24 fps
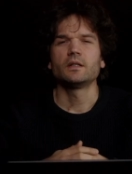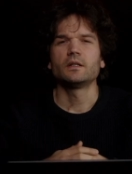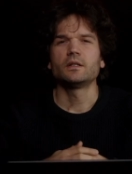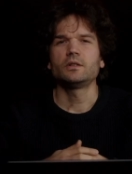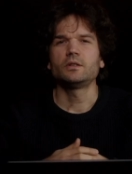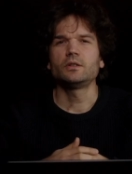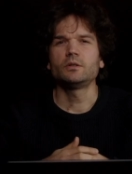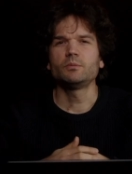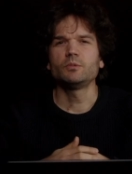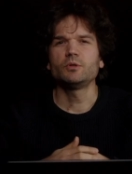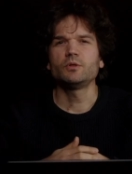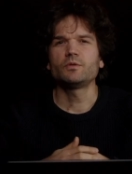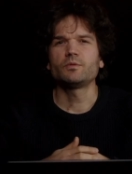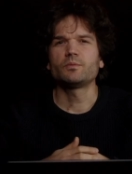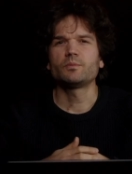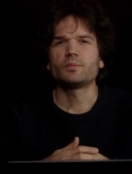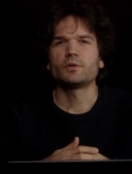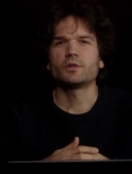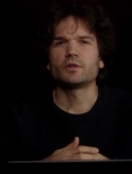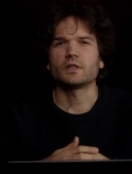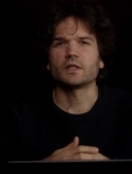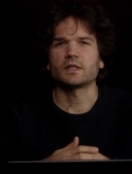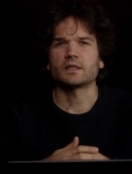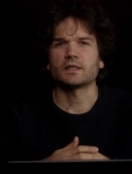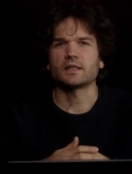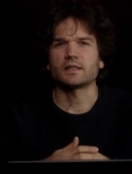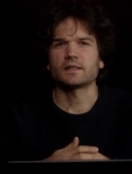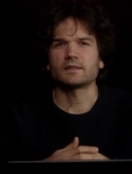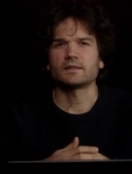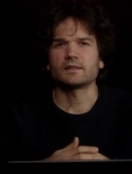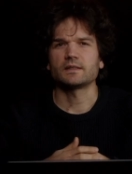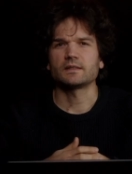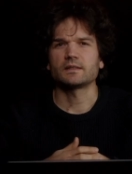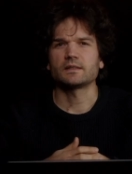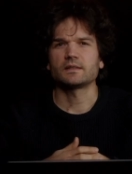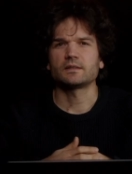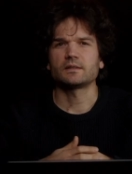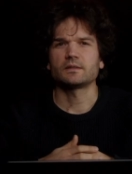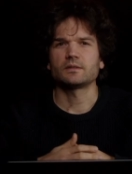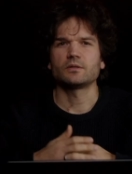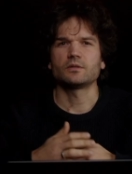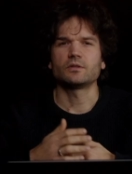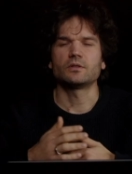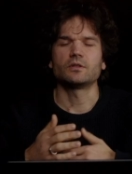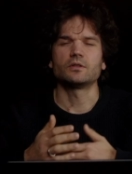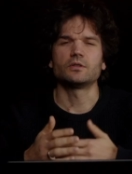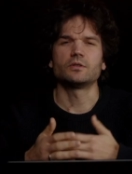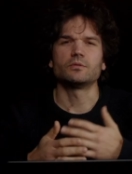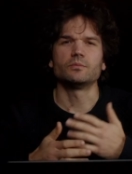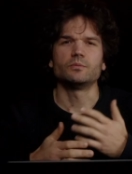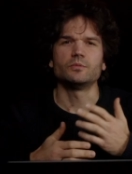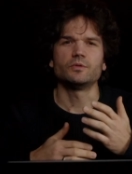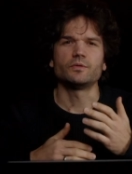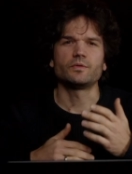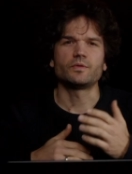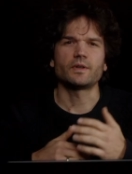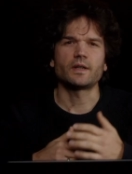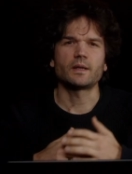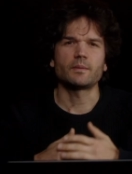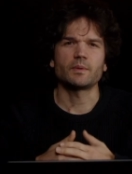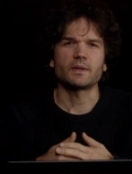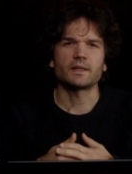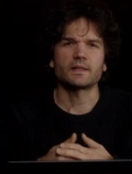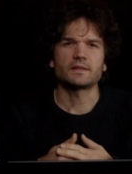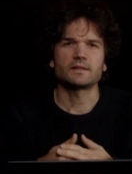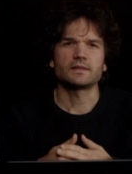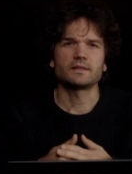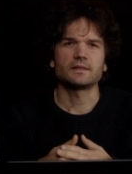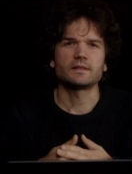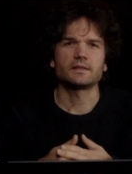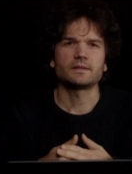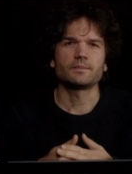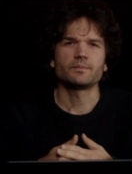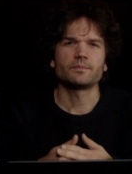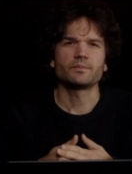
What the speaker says: Remove product access or remove app access.